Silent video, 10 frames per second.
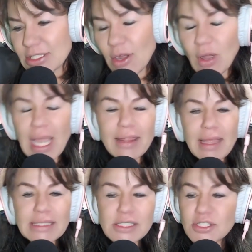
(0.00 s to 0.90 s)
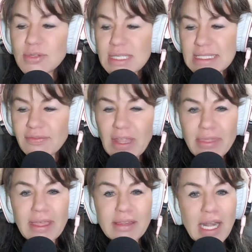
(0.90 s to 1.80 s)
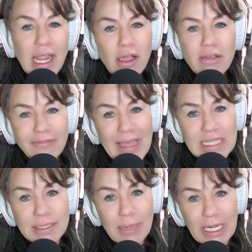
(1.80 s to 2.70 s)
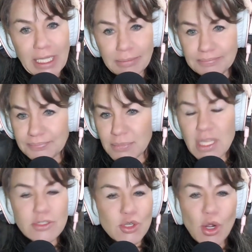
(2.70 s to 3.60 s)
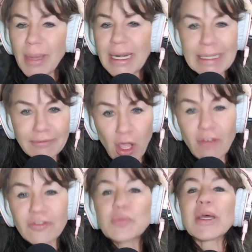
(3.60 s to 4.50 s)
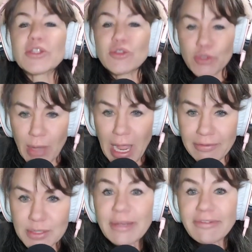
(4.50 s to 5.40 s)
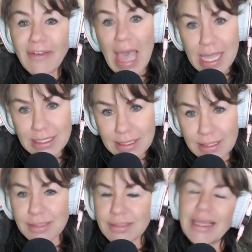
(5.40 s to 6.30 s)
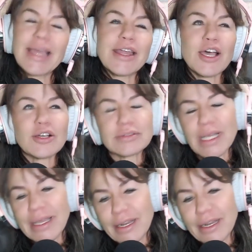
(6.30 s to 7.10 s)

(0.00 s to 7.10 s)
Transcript: So I like to do this fun thing that I call fast money. There's no money involved, but you do have to be fast. I know.